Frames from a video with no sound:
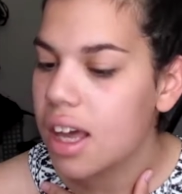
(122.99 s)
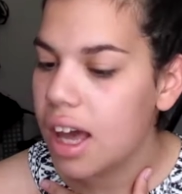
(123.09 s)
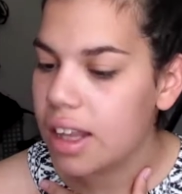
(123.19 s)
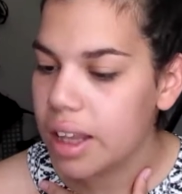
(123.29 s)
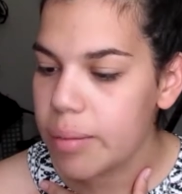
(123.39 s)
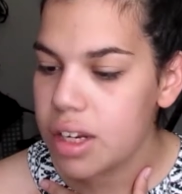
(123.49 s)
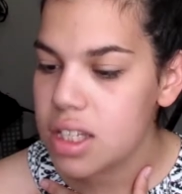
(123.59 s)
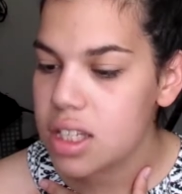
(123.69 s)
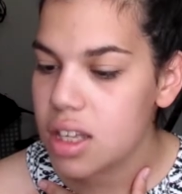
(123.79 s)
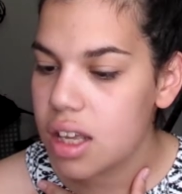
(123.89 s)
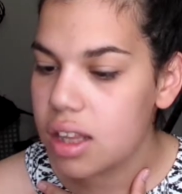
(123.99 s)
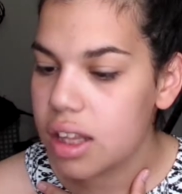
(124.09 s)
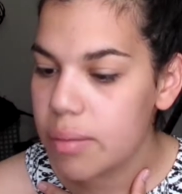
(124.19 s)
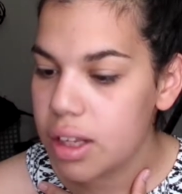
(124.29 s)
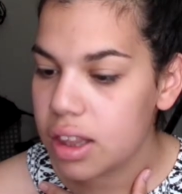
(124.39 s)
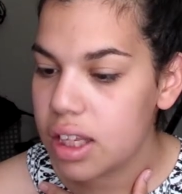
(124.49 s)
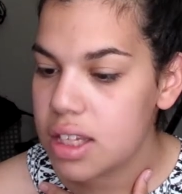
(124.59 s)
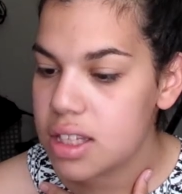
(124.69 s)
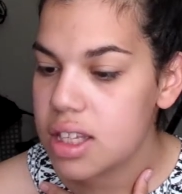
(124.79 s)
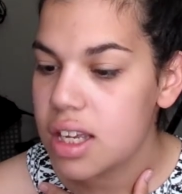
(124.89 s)
A
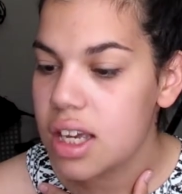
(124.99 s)
limitless